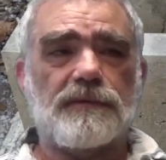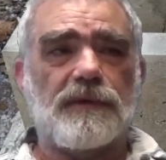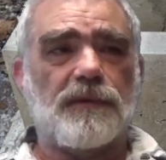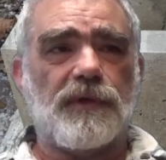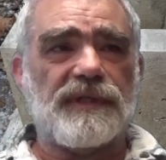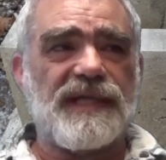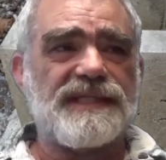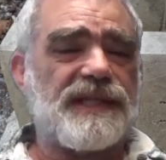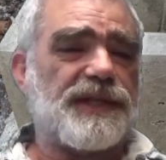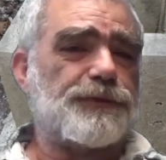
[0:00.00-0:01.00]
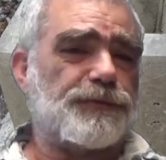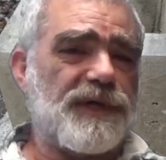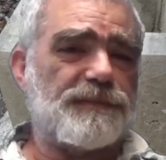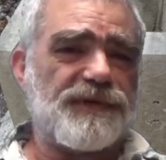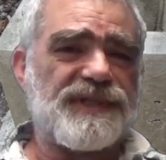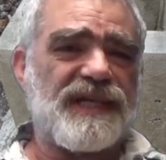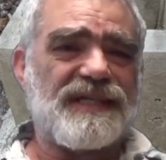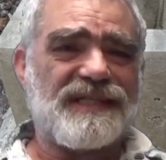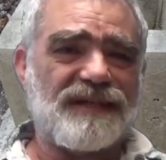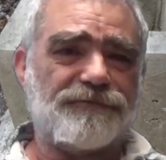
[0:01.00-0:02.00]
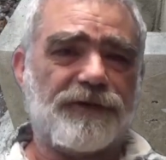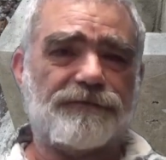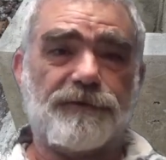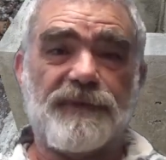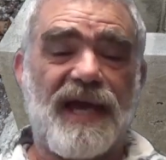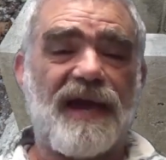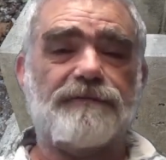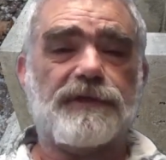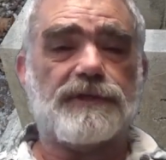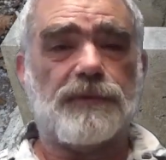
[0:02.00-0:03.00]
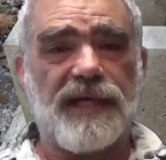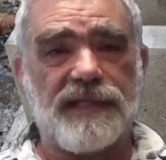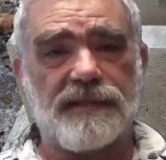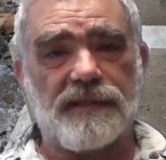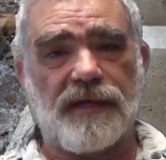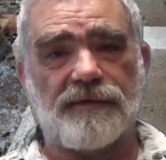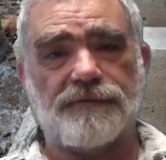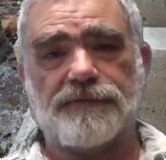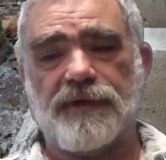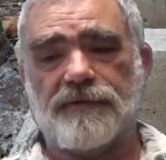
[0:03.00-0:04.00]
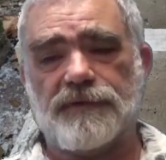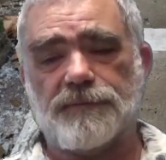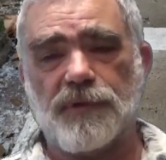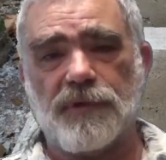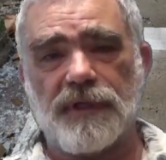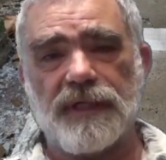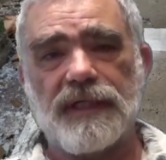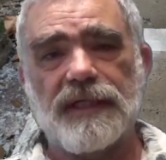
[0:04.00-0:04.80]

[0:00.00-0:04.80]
were less than 3% different from the average weight of the pour.